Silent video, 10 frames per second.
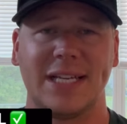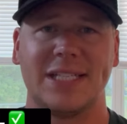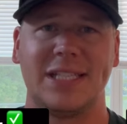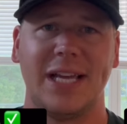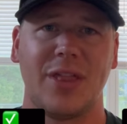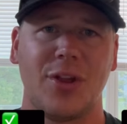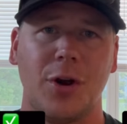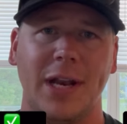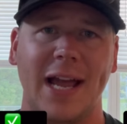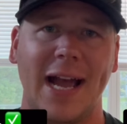I see it
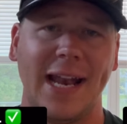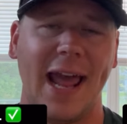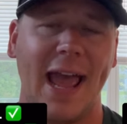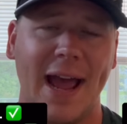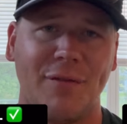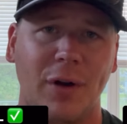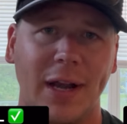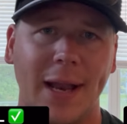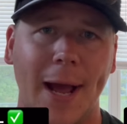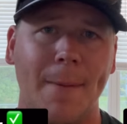39 and a half
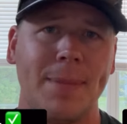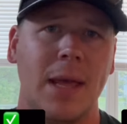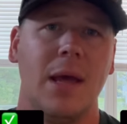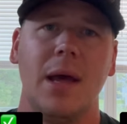right now.